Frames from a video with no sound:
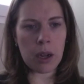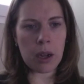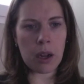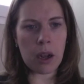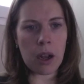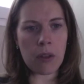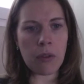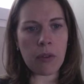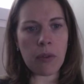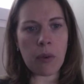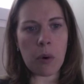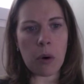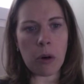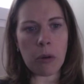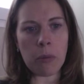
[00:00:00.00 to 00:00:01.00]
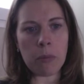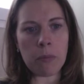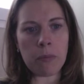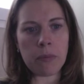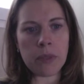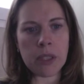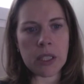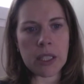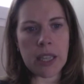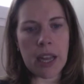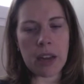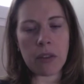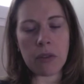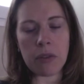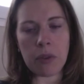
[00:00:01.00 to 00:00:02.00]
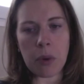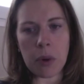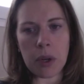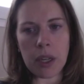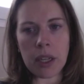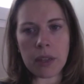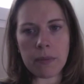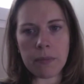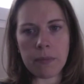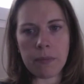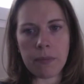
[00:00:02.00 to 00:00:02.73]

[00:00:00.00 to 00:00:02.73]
on Form 1040.